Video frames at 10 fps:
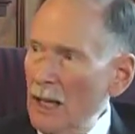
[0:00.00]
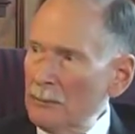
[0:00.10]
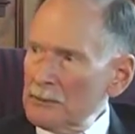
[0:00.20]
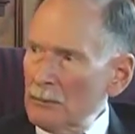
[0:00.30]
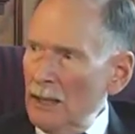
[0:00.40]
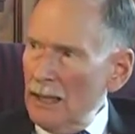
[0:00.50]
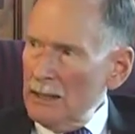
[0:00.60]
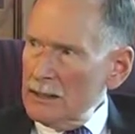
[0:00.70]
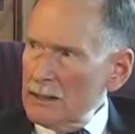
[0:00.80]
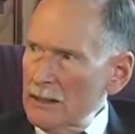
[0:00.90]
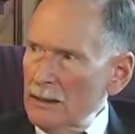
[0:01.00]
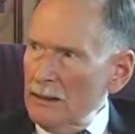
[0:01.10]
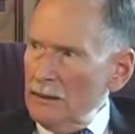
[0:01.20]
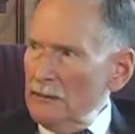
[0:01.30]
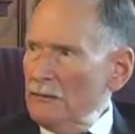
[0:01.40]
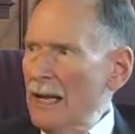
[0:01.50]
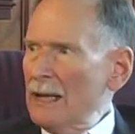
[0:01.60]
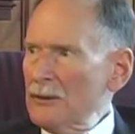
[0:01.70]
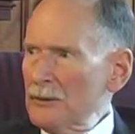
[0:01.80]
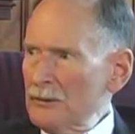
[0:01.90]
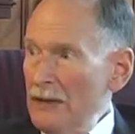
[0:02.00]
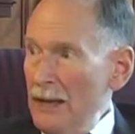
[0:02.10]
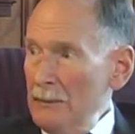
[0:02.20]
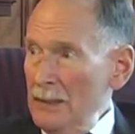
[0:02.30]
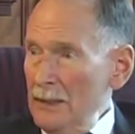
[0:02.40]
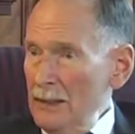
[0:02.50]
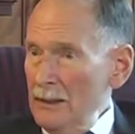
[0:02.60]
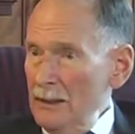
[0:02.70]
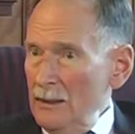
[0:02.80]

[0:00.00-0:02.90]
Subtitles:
optimize the value of that meeting.